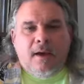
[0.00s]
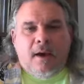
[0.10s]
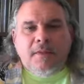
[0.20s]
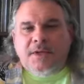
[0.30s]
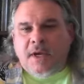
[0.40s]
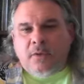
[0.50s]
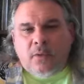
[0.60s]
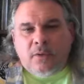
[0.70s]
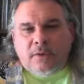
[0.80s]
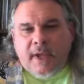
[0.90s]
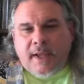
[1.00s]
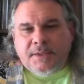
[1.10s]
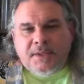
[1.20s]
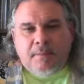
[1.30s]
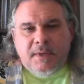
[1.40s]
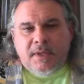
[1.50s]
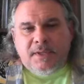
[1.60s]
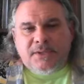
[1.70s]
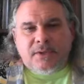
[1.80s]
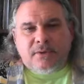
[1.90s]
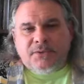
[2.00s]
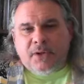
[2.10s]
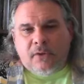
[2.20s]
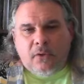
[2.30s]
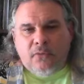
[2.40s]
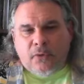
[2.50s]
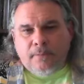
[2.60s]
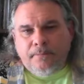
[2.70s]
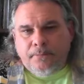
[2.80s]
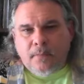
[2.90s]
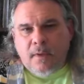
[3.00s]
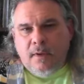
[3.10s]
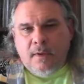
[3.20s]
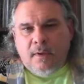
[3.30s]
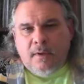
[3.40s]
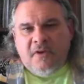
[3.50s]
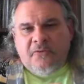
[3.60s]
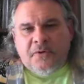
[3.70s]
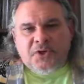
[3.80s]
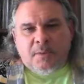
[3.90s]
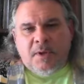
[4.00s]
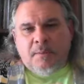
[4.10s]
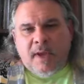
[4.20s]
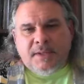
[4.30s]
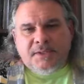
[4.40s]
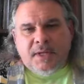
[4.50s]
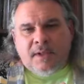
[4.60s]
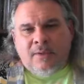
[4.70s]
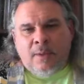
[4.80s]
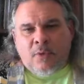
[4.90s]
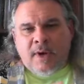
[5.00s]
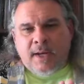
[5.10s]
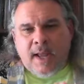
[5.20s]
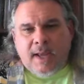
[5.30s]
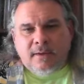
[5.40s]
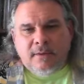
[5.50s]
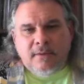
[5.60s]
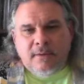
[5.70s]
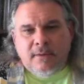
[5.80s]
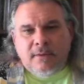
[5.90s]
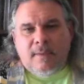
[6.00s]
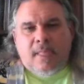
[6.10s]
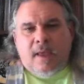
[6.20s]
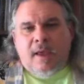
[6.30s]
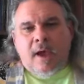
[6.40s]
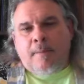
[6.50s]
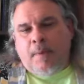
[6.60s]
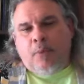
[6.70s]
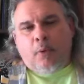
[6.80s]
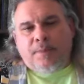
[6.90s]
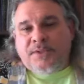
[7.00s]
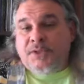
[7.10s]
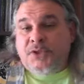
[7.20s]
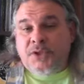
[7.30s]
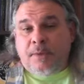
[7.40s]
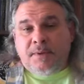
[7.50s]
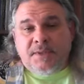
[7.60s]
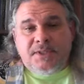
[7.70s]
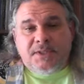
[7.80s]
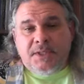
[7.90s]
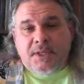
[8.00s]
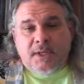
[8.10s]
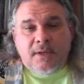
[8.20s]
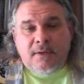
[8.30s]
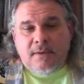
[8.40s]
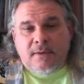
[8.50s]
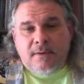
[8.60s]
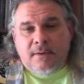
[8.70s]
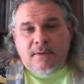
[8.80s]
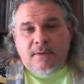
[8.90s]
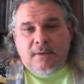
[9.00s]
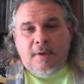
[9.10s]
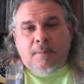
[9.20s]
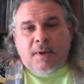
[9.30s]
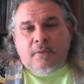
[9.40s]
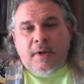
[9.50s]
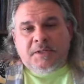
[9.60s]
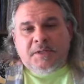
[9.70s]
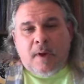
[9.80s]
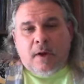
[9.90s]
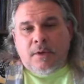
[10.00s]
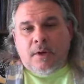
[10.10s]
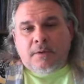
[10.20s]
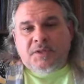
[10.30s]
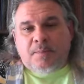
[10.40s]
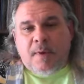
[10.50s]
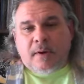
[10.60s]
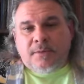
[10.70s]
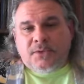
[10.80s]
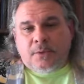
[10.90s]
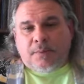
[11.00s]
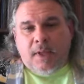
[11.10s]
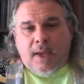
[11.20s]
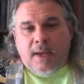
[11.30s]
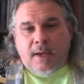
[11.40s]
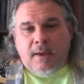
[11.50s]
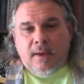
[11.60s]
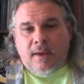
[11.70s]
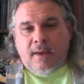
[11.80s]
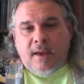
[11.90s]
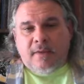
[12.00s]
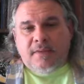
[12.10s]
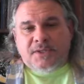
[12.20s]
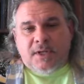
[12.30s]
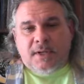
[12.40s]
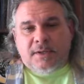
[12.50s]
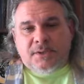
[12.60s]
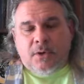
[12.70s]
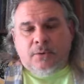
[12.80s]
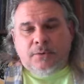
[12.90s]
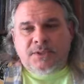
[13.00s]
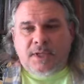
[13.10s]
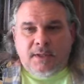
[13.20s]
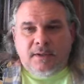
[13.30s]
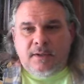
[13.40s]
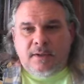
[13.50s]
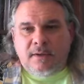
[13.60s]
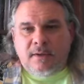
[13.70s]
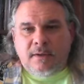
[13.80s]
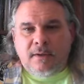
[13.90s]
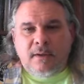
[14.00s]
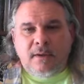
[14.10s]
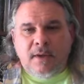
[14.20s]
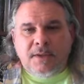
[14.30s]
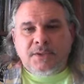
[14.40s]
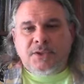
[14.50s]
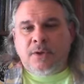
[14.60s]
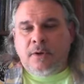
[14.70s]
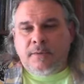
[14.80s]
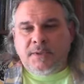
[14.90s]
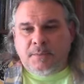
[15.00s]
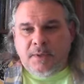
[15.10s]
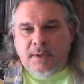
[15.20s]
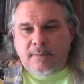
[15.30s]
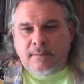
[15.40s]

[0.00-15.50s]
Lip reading: On the day the world ends, a bee circles a clover. A fisherman mends a glimmering net. Happy porpoises jump in the sea. By the rain spout, young sparrows are playing, and the snake is gold-skinned, as it should always be.